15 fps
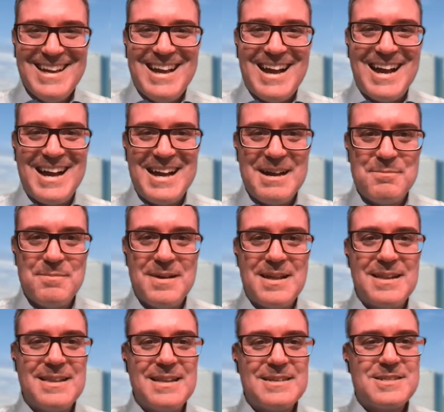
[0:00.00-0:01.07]

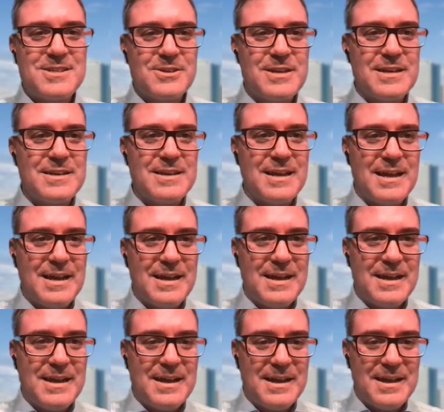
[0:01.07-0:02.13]
Let's look
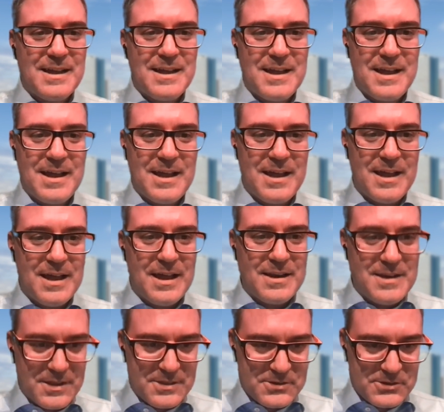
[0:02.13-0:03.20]
at
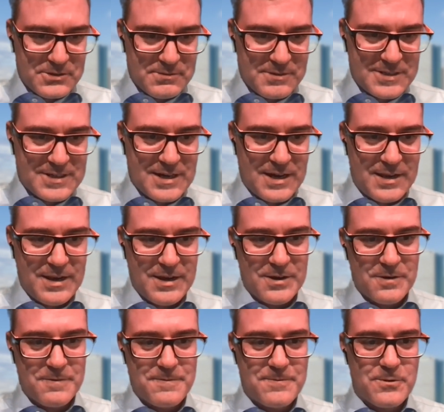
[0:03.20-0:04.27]
another shot
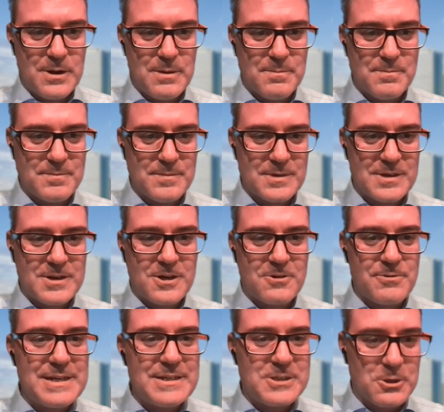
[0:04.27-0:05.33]
here from
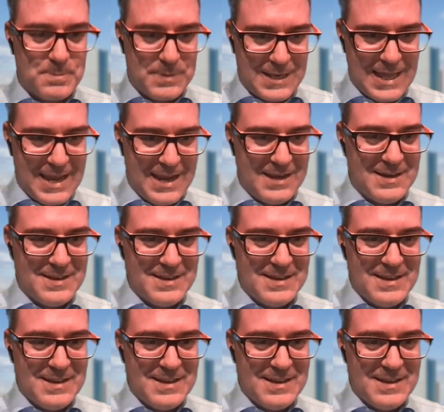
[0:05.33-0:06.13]
Carrizo Plain